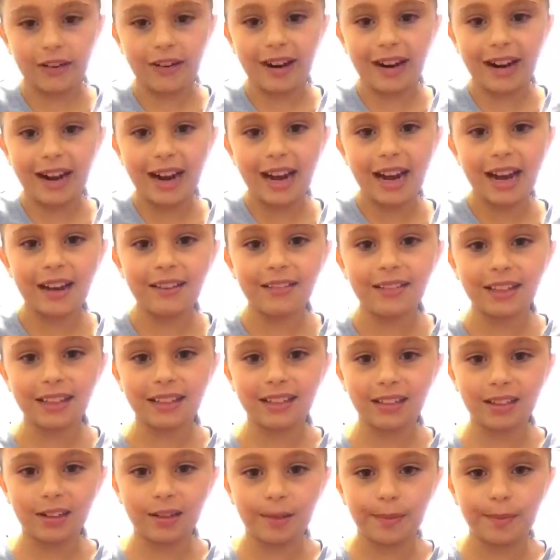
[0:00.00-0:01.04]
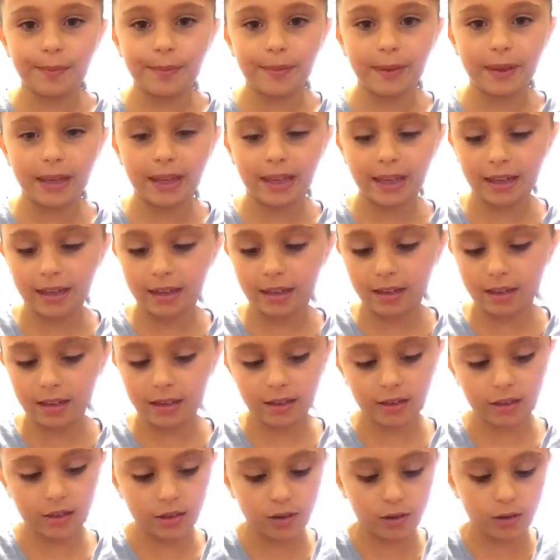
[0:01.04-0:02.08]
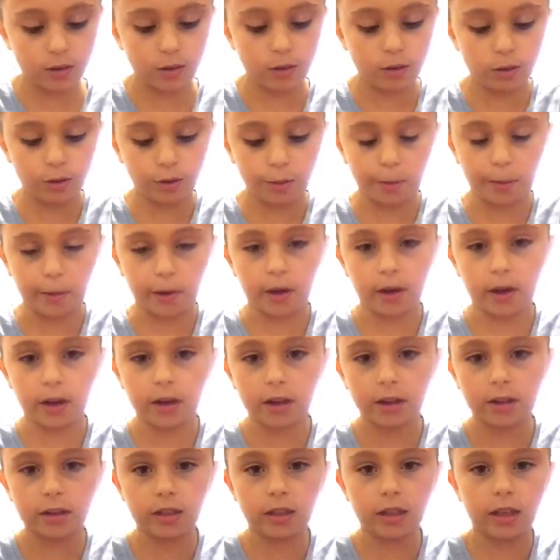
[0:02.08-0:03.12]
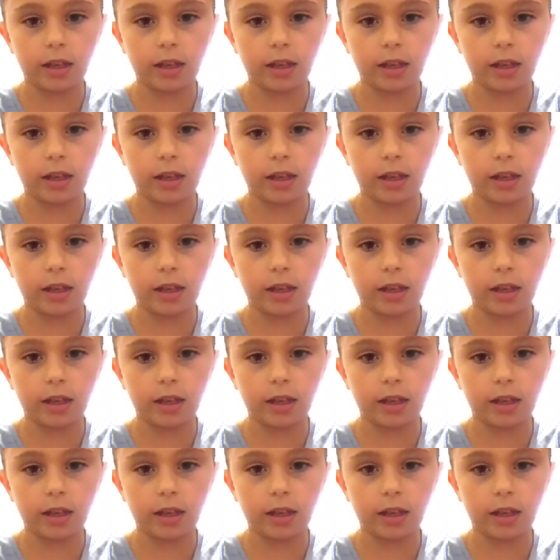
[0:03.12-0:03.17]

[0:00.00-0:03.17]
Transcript: I have this little pink school box,